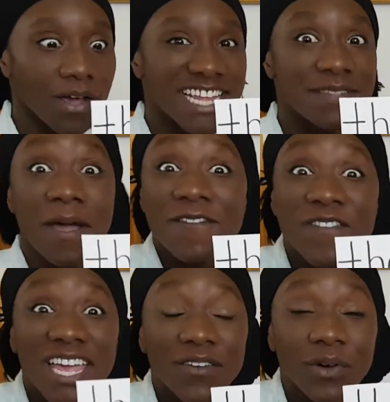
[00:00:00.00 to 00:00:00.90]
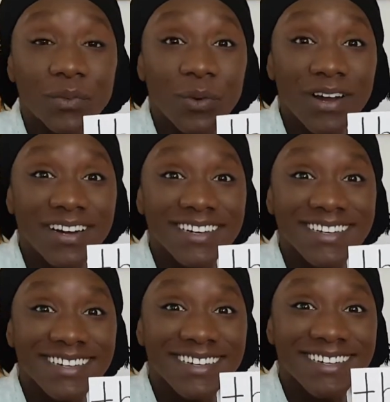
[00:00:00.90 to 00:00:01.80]
It's my favorite word.
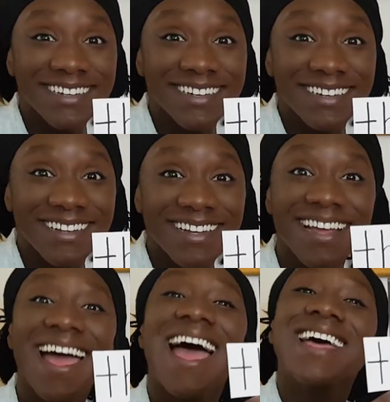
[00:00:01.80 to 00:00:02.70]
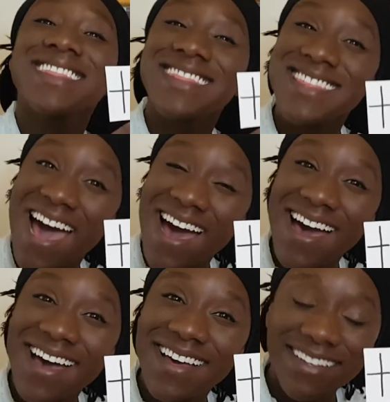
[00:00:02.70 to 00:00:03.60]
The.